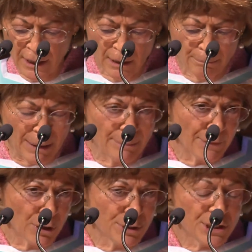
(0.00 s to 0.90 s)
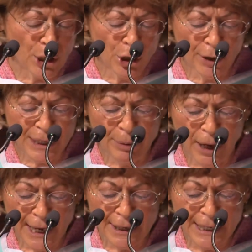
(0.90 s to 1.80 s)
My mother was an early
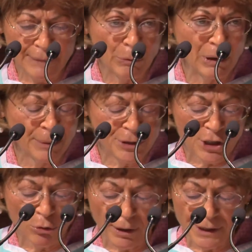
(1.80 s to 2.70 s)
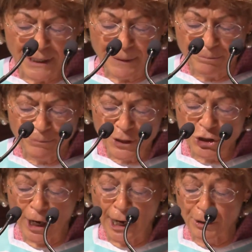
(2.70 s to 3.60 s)
pioneer for women's equality, the
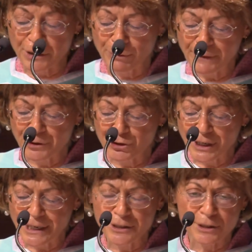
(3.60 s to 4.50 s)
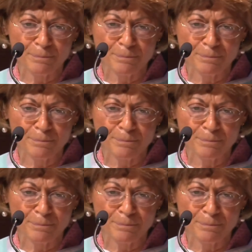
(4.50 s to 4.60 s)
child of refugees,